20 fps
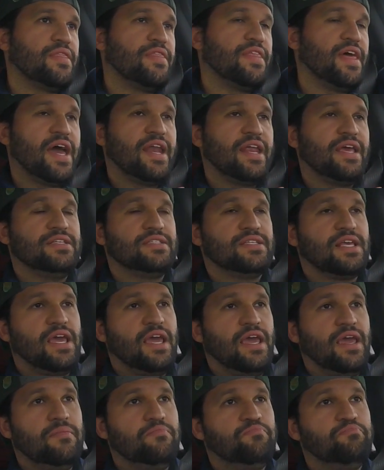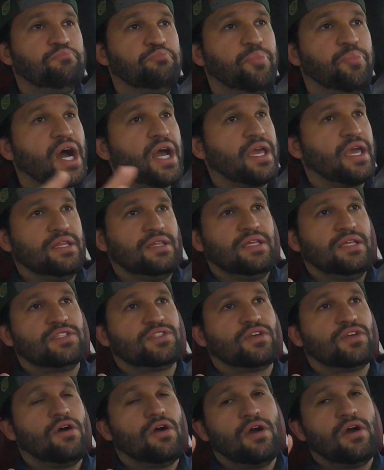that is a bucket
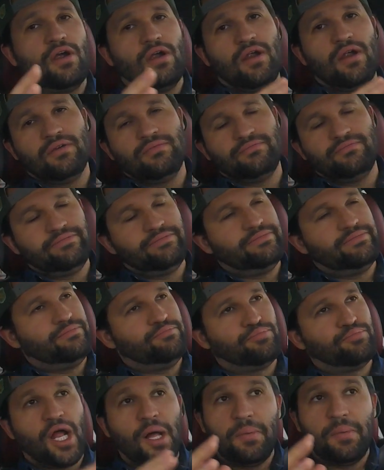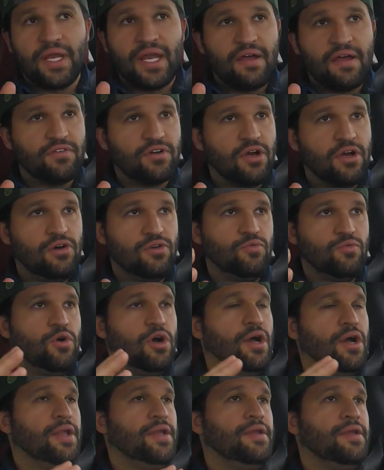list car. Probably never own
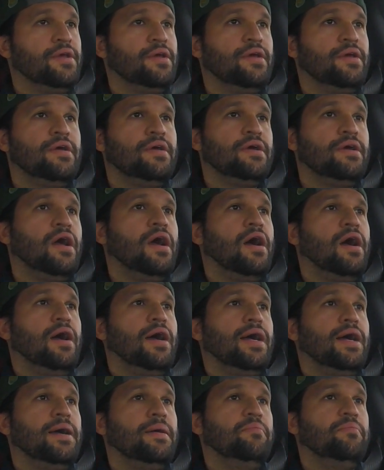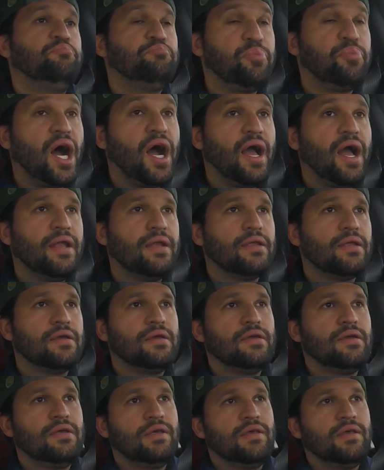one. Uh, but
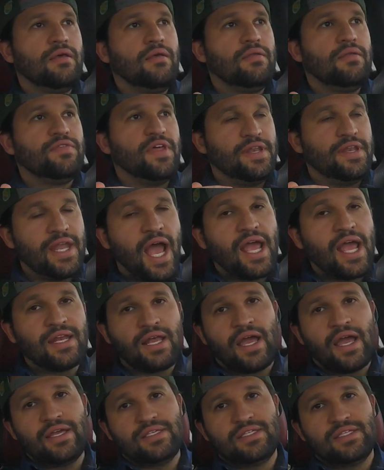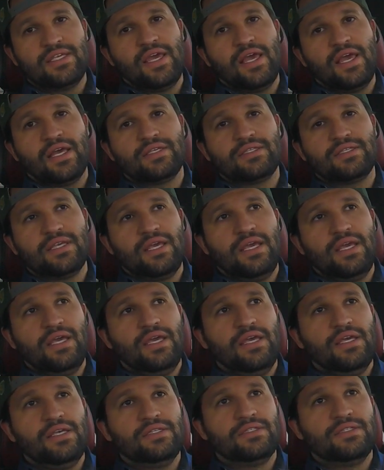the 996
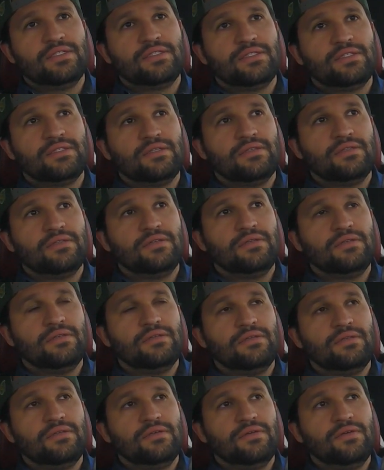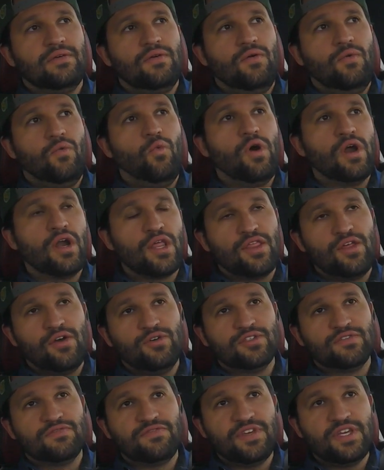is one of
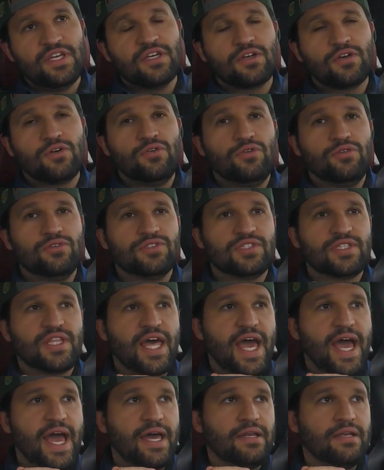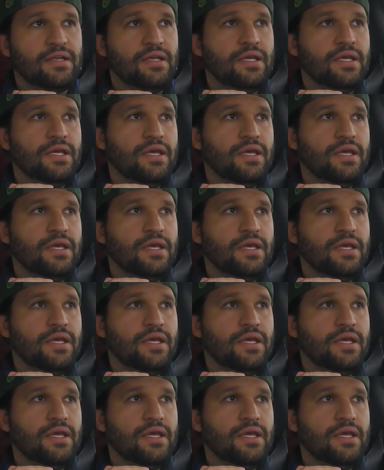those vehicles that